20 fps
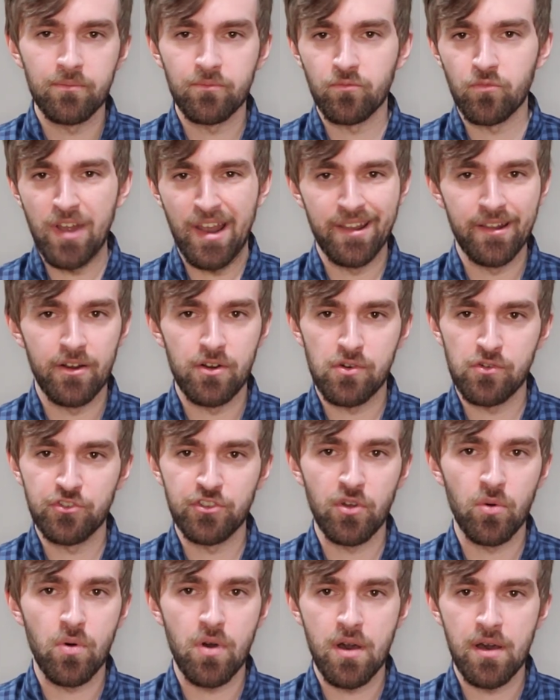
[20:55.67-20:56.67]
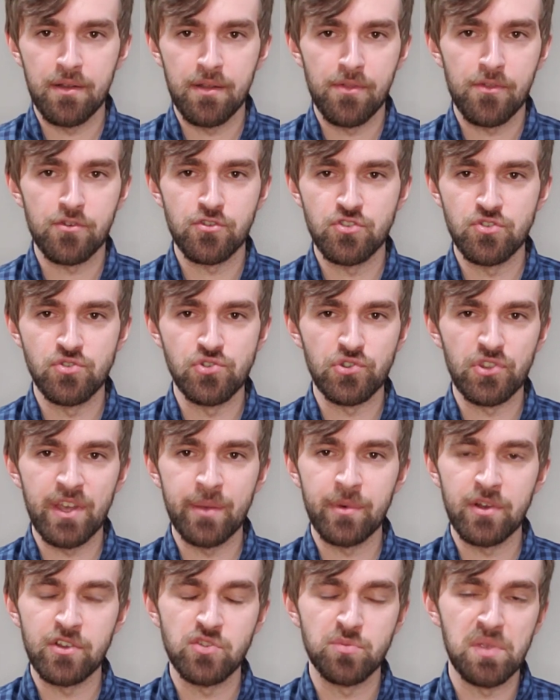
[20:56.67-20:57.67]
Reddit or so on, and there's usually a
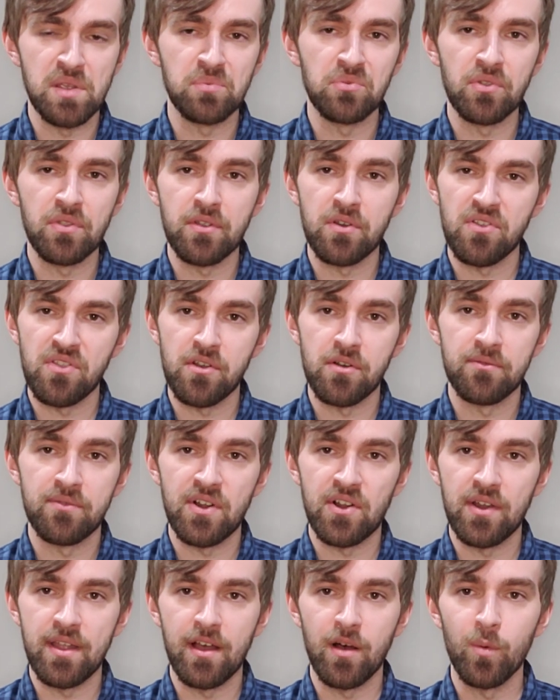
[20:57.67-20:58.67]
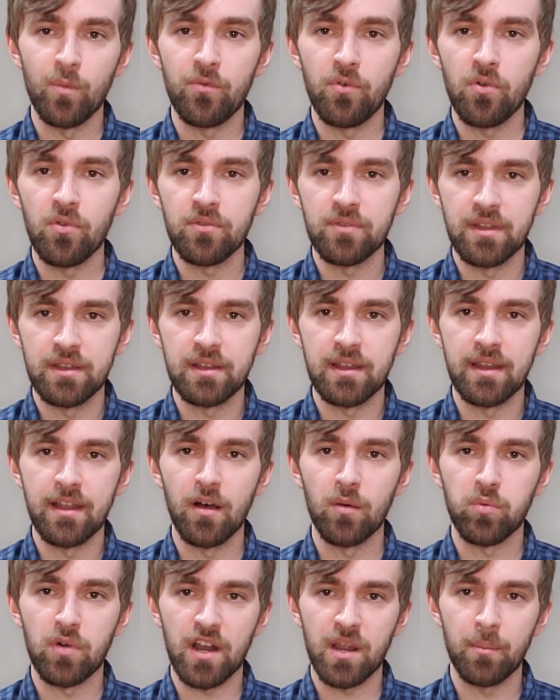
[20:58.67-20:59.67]
bunch of people in there that are very helpful and can
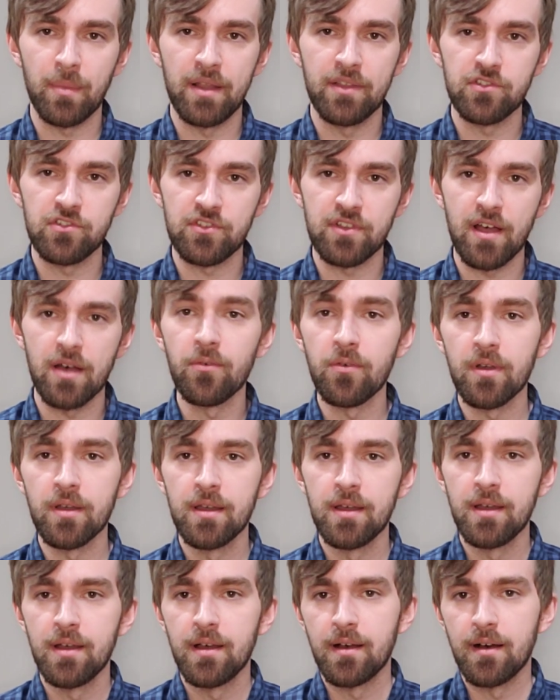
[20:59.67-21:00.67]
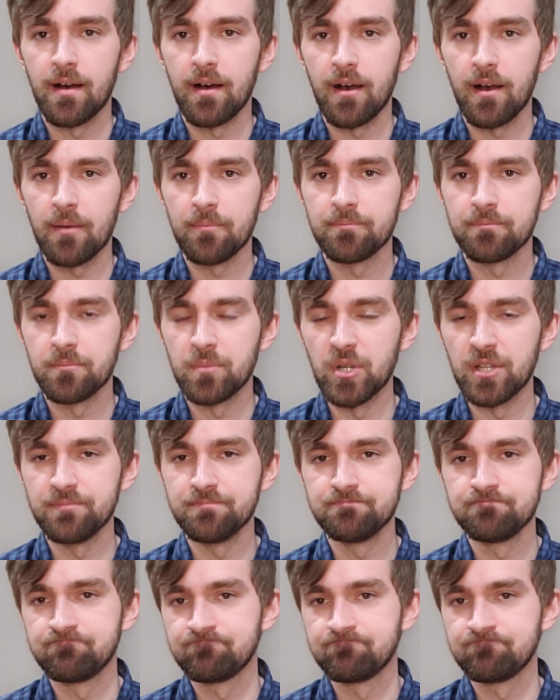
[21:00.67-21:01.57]
help recommend stuff. But